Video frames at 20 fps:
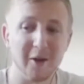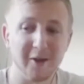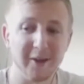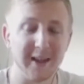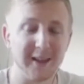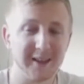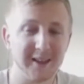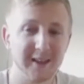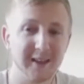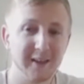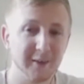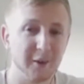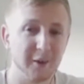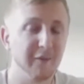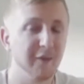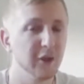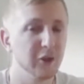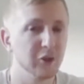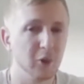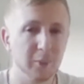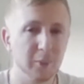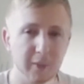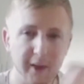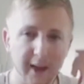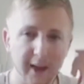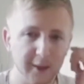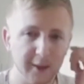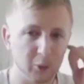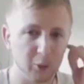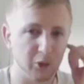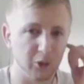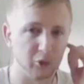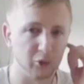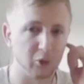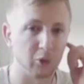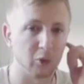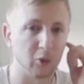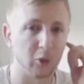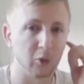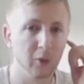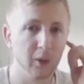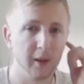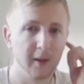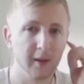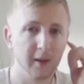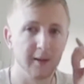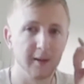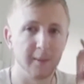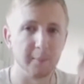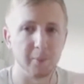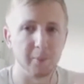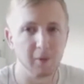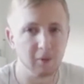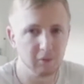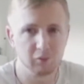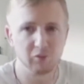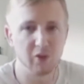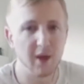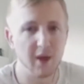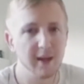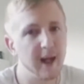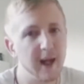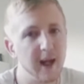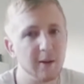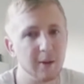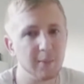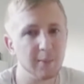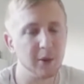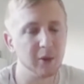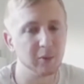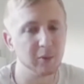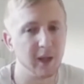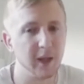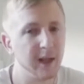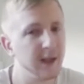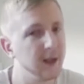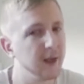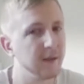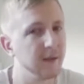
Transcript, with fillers: honest, the first couple of days were a struggle, but right now I'm okay.